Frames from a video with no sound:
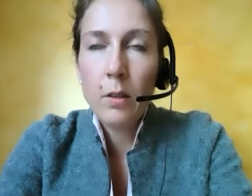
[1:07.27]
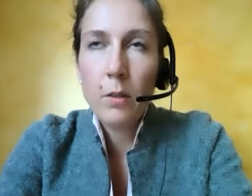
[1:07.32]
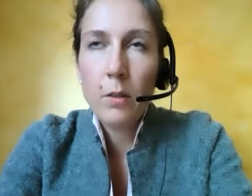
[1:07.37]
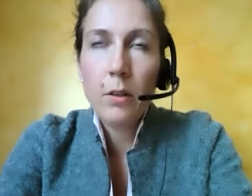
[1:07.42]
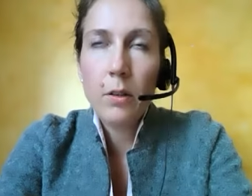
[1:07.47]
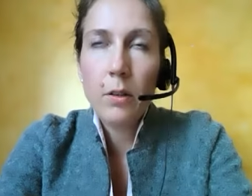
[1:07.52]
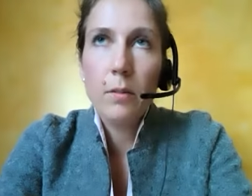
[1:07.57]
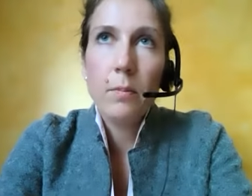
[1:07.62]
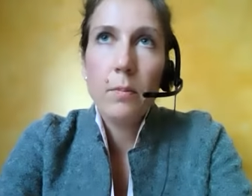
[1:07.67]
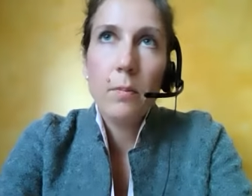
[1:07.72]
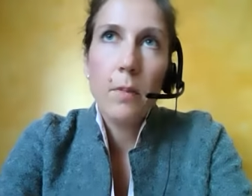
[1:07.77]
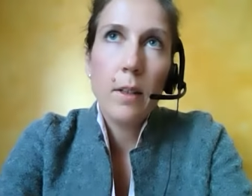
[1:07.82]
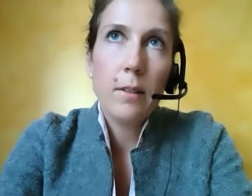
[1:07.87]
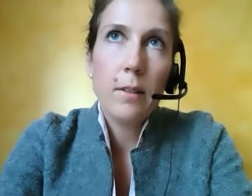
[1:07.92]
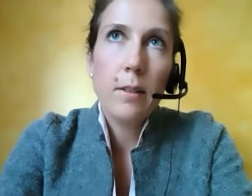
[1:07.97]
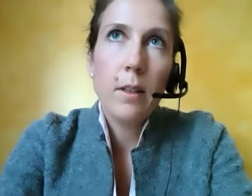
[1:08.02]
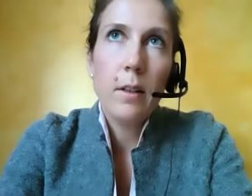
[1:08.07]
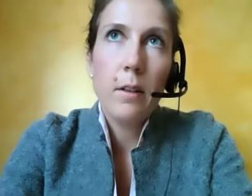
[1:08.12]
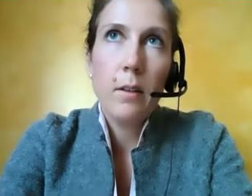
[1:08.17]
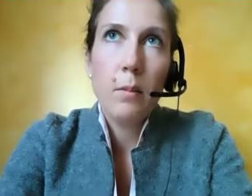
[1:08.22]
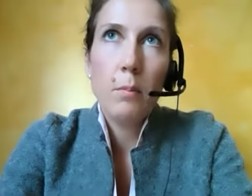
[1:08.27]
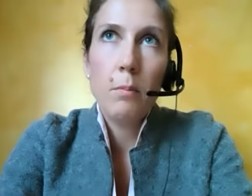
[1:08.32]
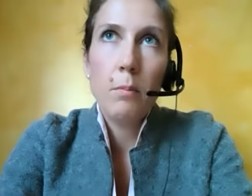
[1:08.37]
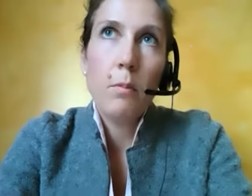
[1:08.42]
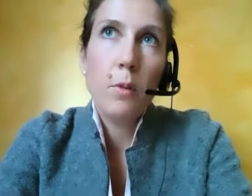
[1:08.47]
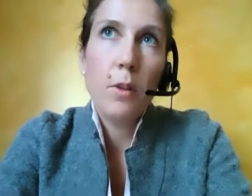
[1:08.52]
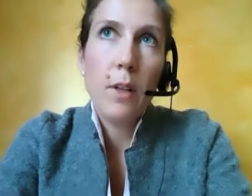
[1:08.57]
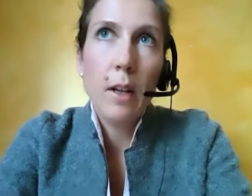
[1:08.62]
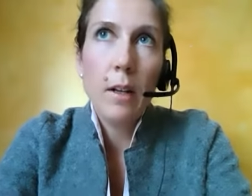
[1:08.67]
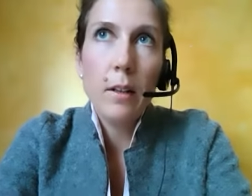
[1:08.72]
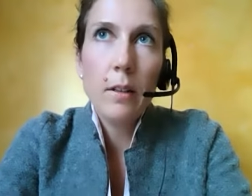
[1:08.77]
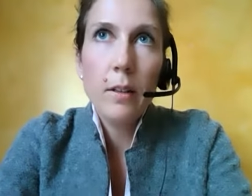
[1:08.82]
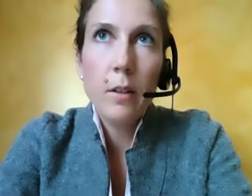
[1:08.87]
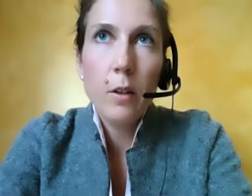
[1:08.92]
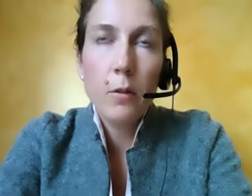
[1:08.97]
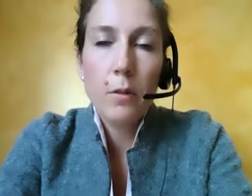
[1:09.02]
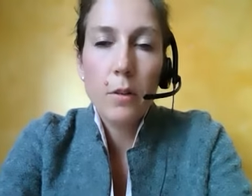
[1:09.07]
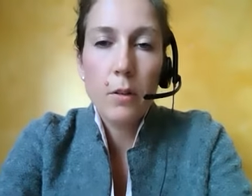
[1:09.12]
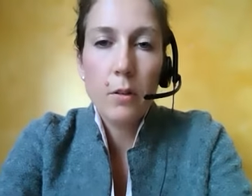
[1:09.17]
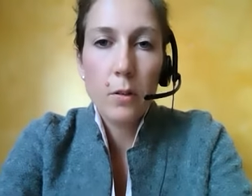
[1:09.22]
or let's say the modality
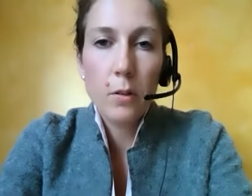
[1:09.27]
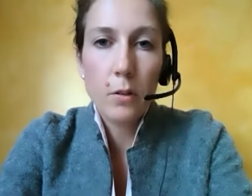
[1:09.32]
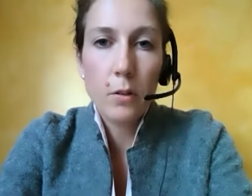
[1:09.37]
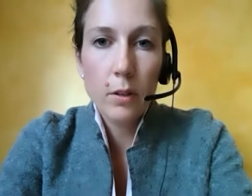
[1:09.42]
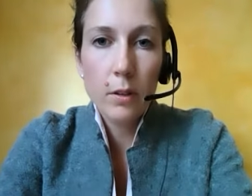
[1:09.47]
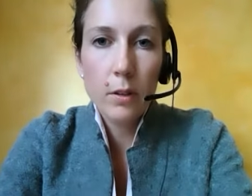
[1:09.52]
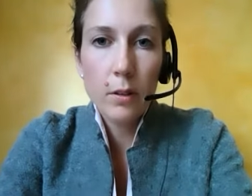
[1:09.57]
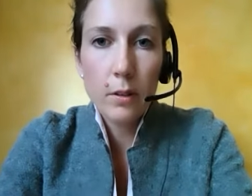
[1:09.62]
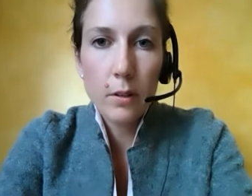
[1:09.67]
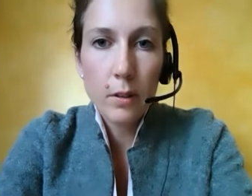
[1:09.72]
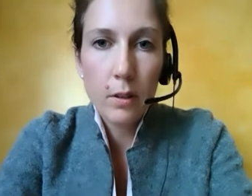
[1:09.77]
of this course,